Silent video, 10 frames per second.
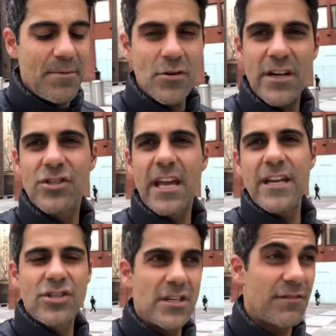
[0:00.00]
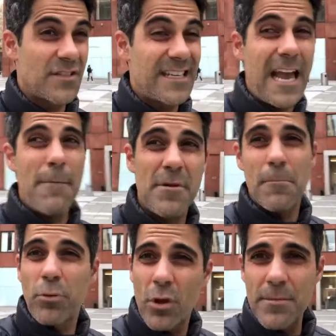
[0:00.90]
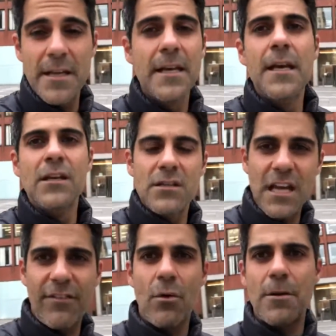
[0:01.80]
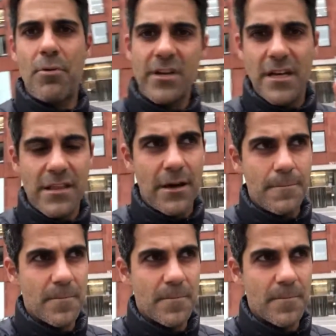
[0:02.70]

in your education, if there's a gap in employment, you definitely want to put it in there.